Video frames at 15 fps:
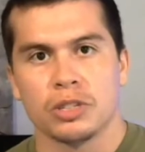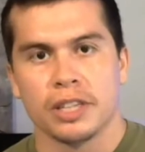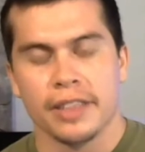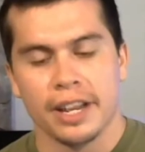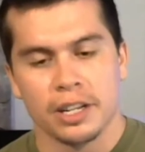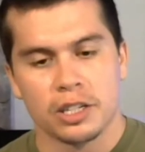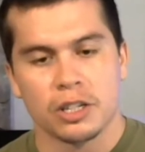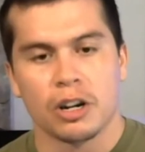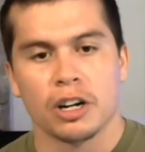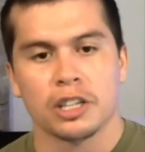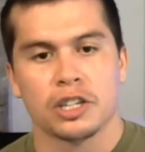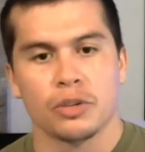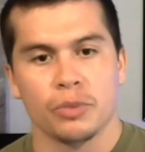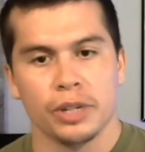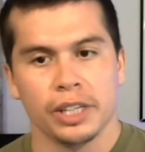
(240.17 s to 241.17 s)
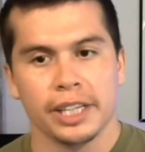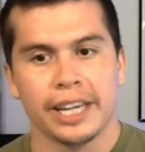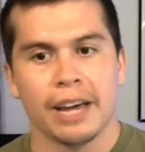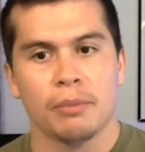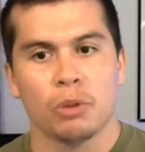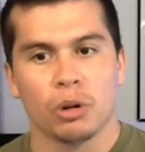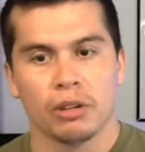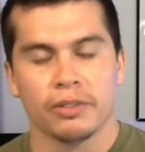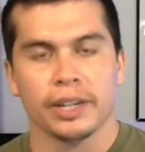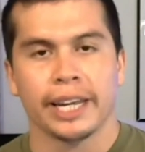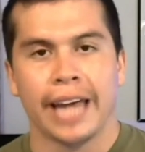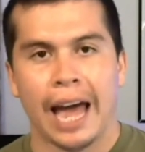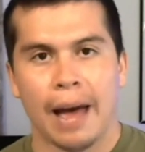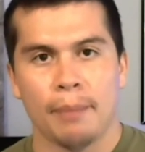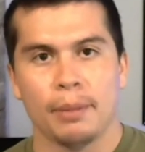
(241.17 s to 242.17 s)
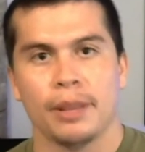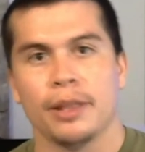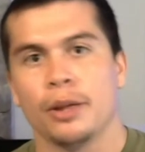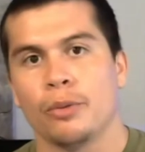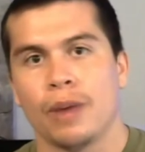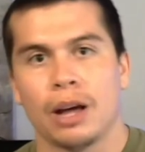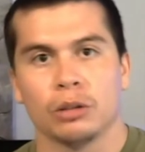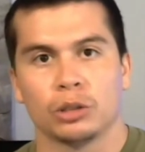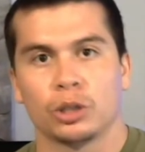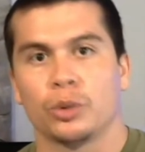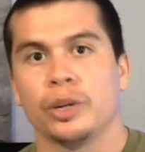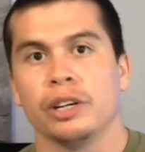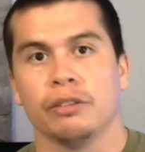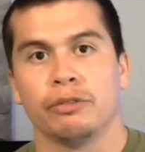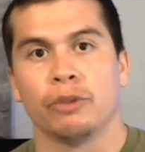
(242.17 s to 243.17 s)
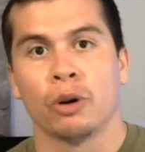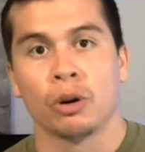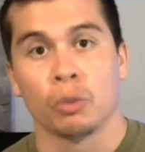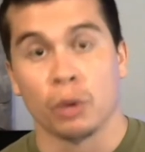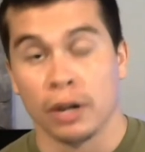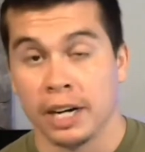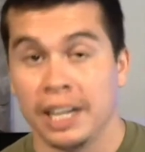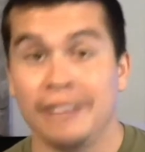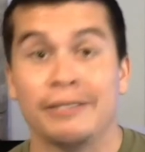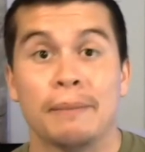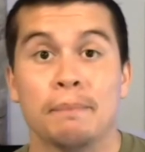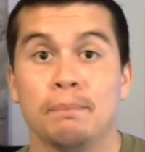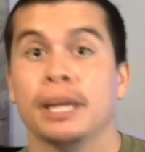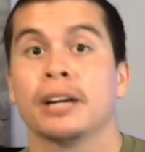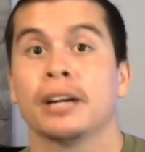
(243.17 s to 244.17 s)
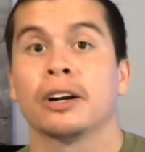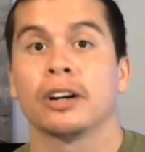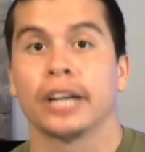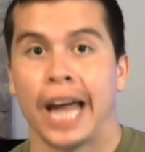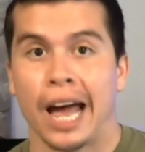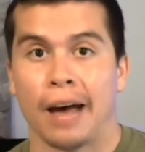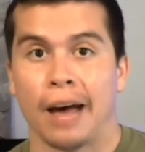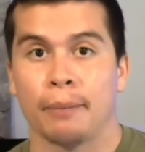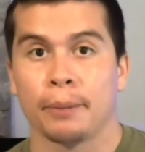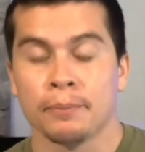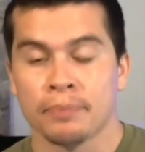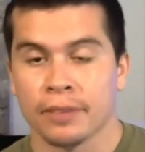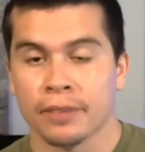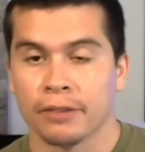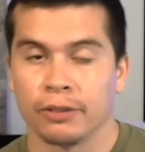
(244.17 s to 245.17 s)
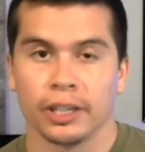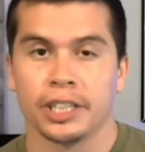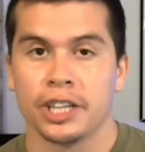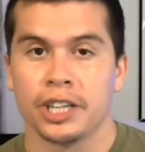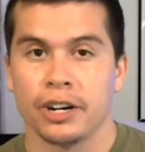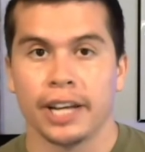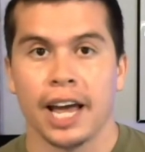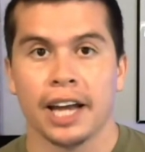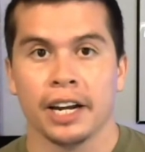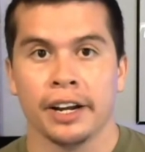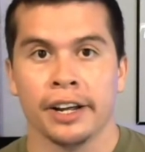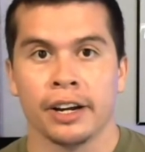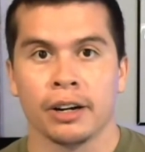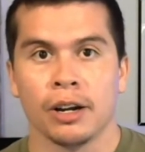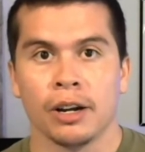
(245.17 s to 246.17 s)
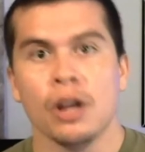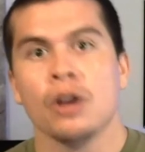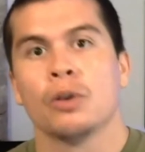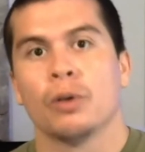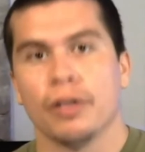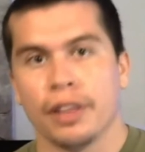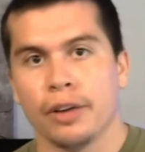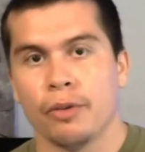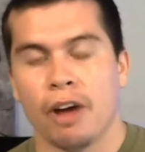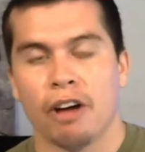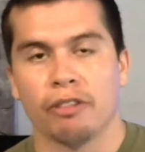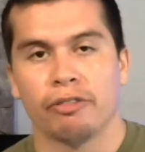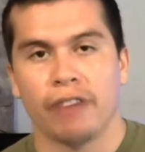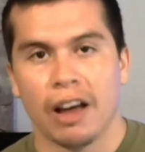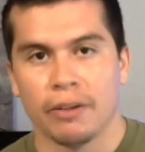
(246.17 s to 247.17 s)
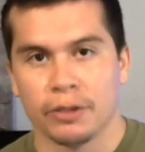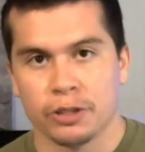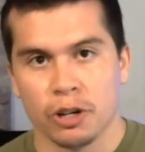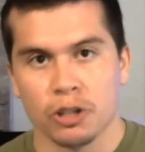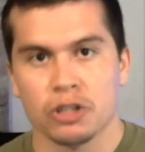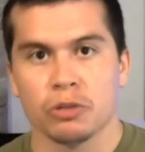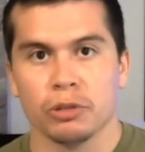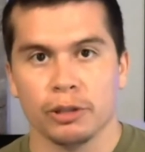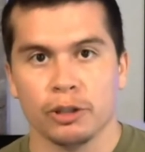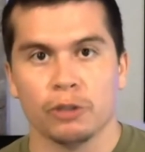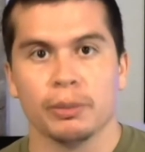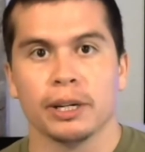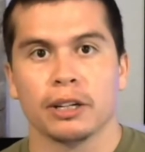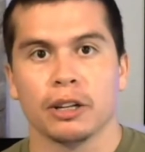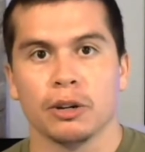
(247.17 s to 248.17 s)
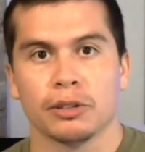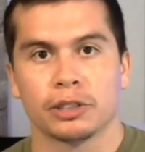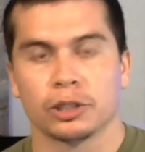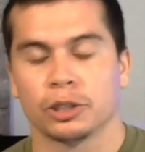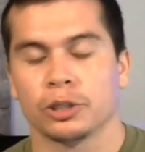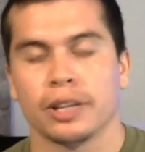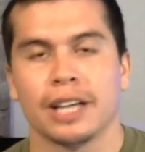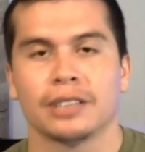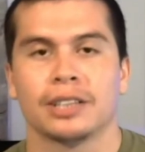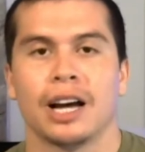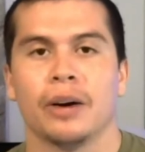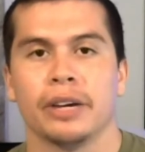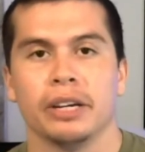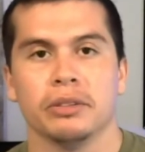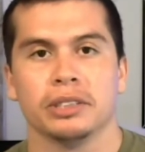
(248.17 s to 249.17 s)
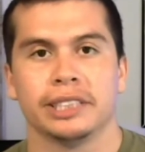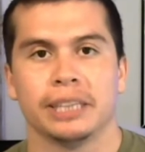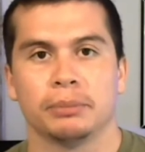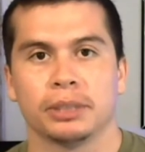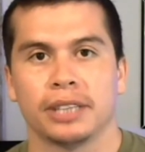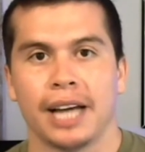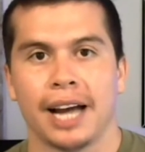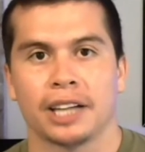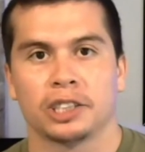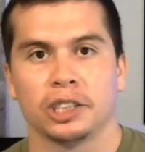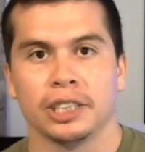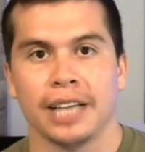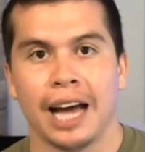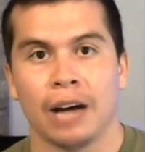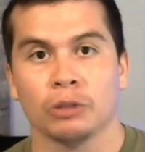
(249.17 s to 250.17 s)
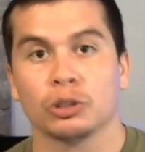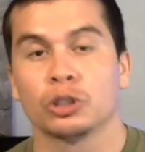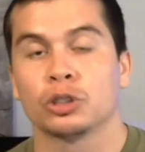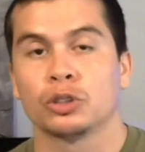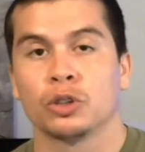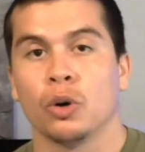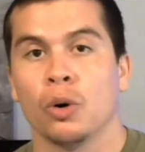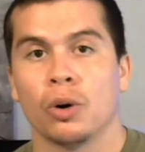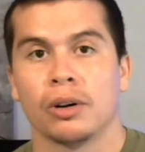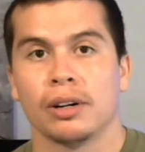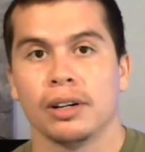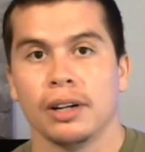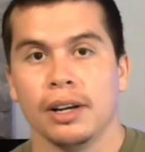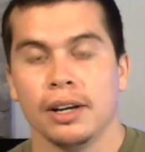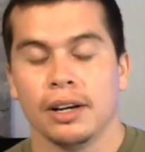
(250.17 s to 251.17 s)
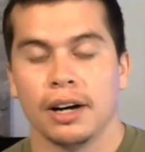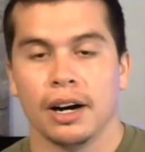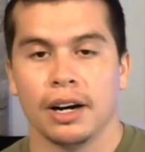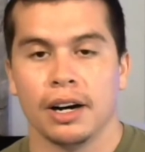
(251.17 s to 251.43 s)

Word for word: and then it started to really get more of a gap, and then rounds three and four were an even bigger gap for Jared Cannonier, yeah. Where then round five was also a little bit closer. So that's how he was able to actually outscore uh,